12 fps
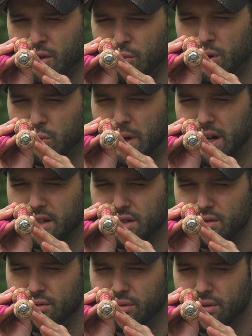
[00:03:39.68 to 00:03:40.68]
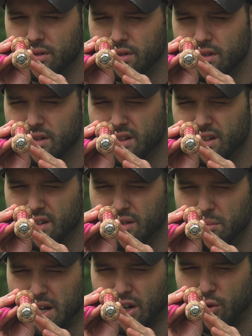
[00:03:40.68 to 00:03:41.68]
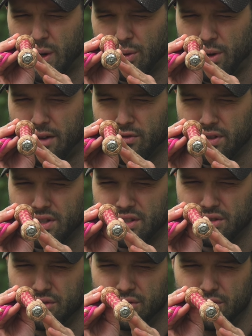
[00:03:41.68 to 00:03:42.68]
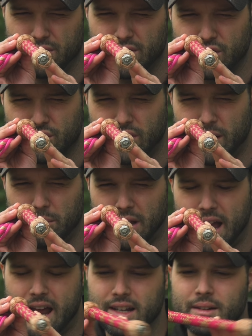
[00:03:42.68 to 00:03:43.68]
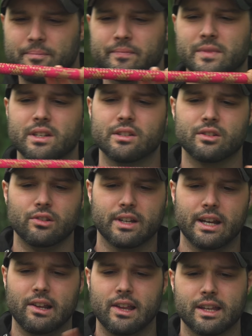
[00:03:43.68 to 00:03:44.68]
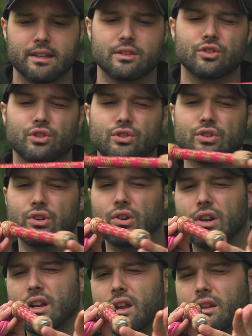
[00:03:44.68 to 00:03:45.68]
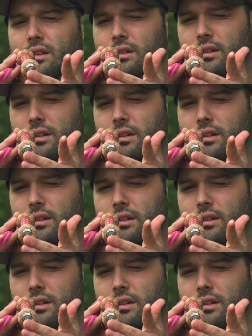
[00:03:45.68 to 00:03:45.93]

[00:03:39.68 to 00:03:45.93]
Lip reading: One way to make a quick reference to straight plaiting is to look at it like this and just turn it and